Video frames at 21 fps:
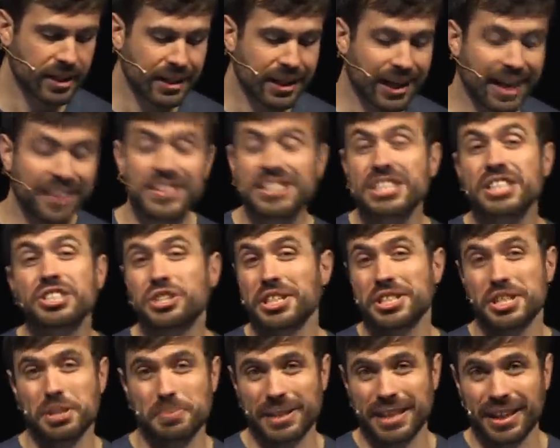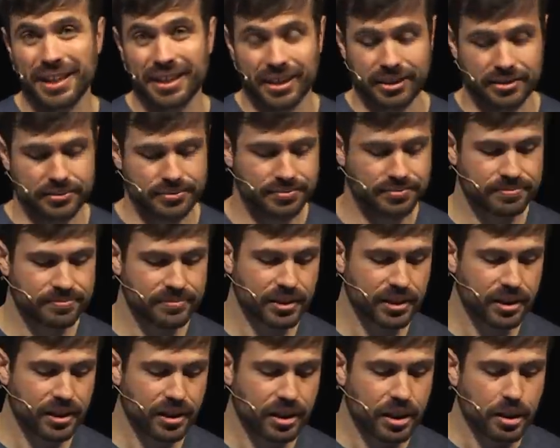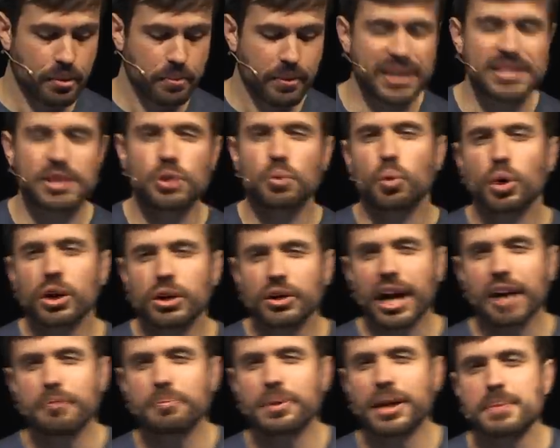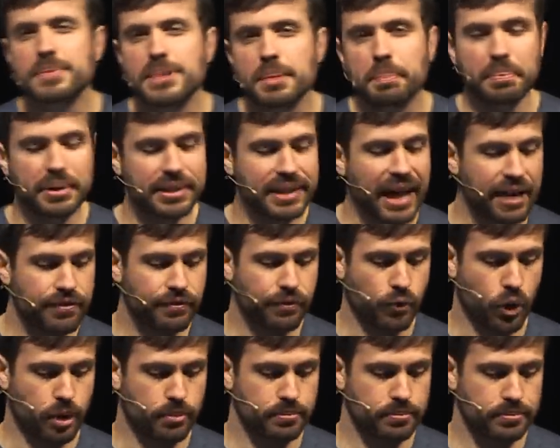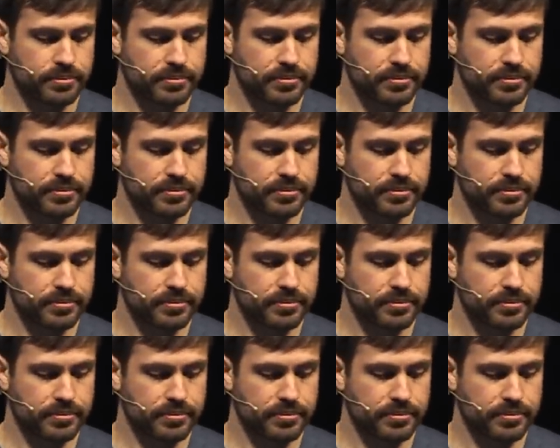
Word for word: And this is just the beginning. Because the work graph becomes a platform